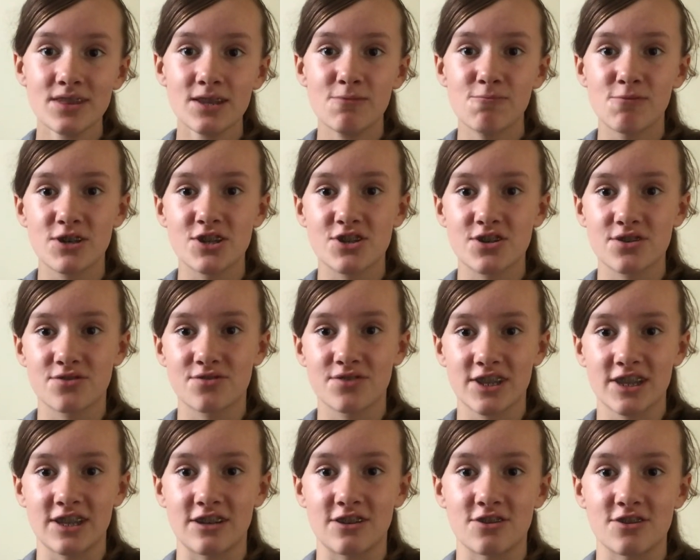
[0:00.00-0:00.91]
which is
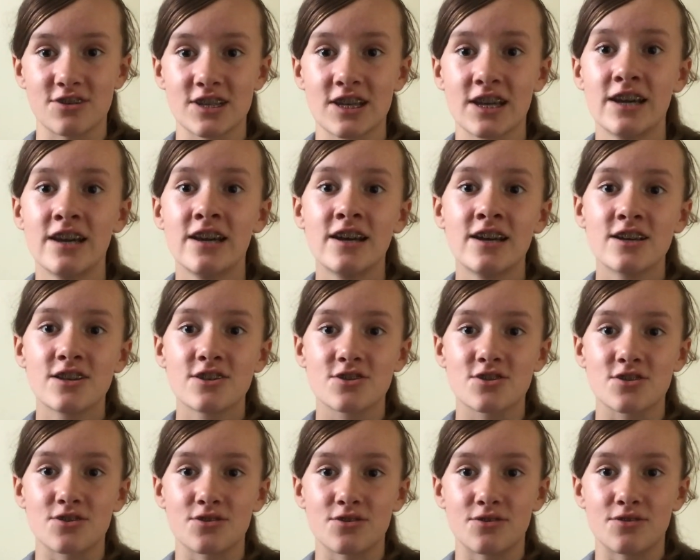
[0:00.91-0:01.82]
really good.
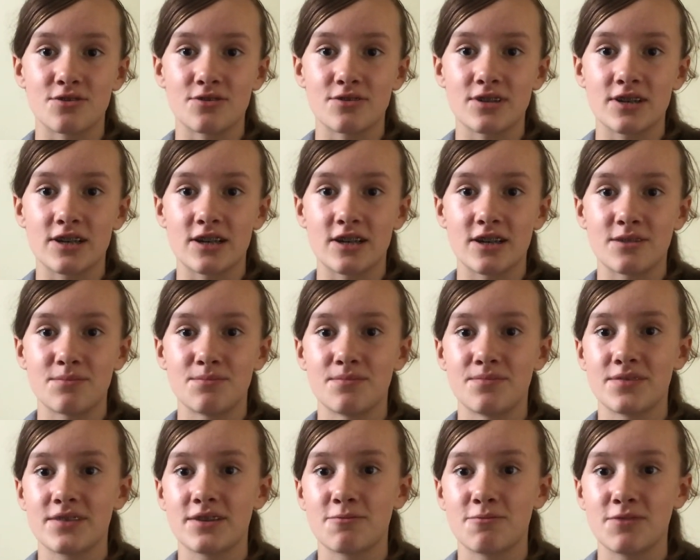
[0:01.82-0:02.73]
So
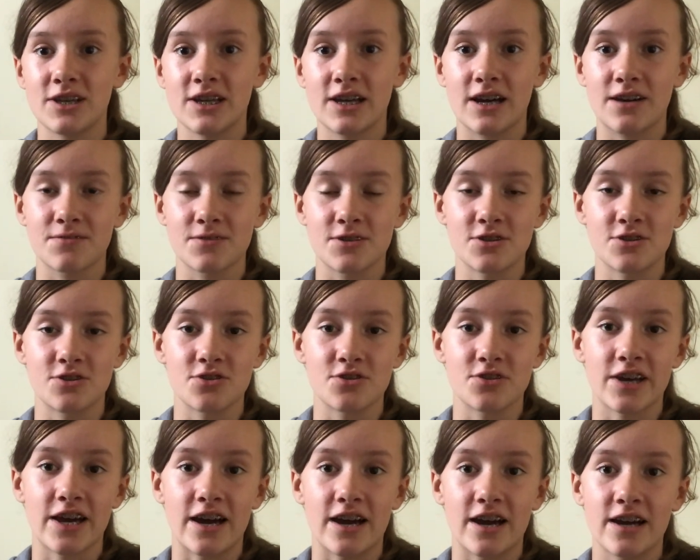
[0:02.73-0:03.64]
we have to do
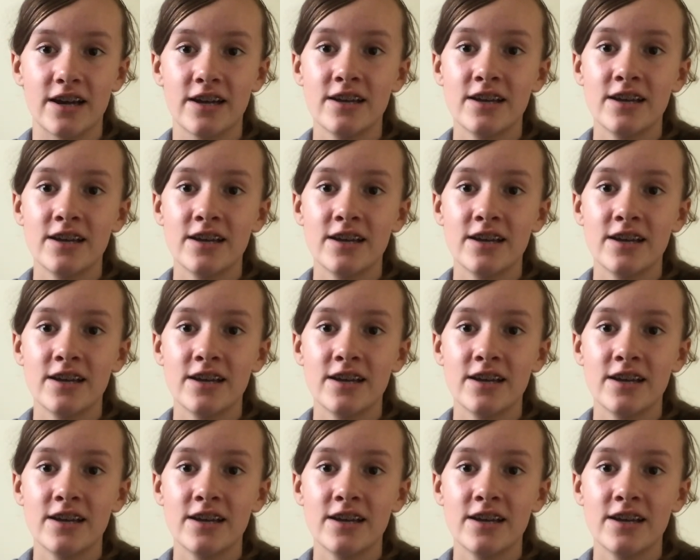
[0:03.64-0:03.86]
that.